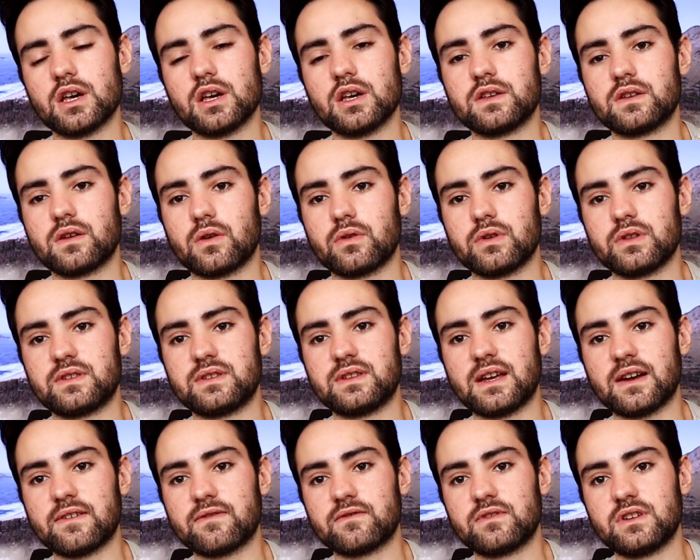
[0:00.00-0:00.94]
So it's
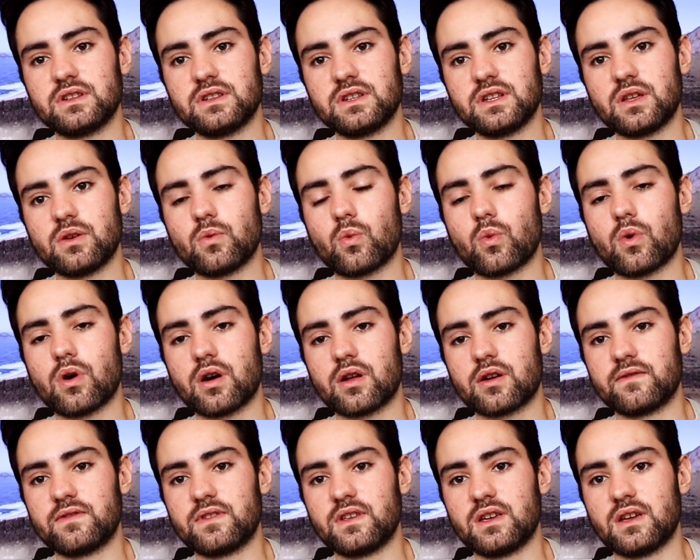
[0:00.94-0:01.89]
definitely one
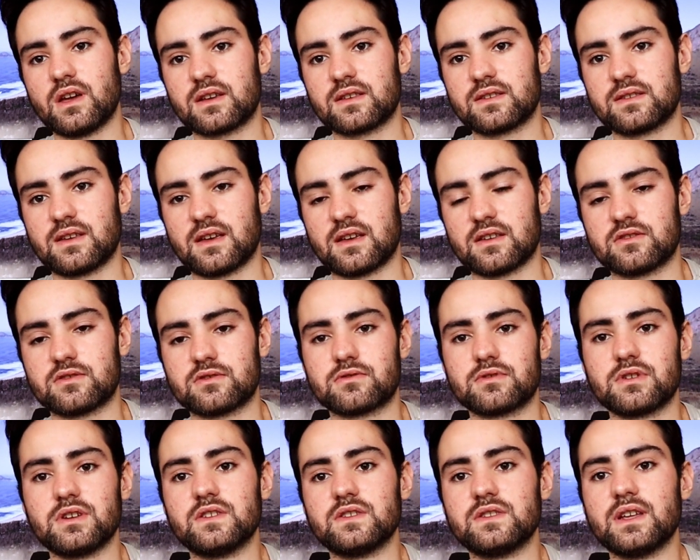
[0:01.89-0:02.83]
of the
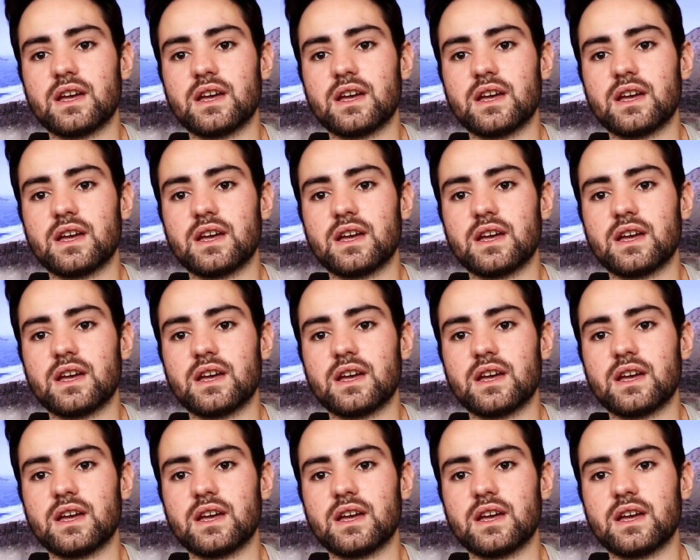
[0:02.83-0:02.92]
accessories